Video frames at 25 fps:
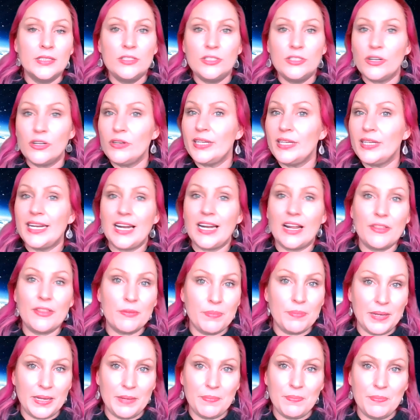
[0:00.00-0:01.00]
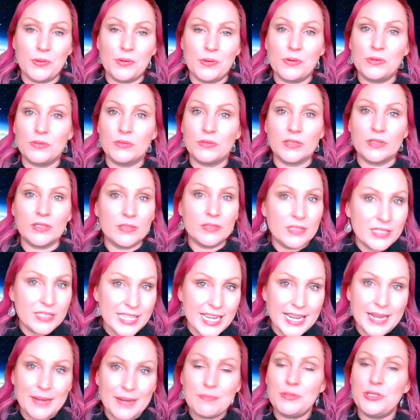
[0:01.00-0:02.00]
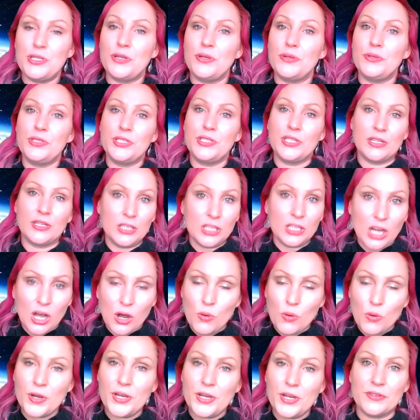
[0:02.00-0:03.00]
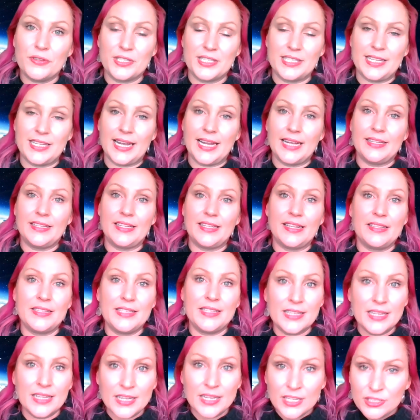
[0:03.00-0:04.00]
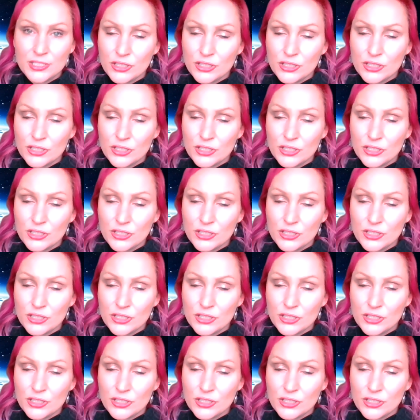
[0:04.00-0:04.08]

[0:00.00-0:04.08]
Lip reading: Don't let other people tempt you to lower your standards.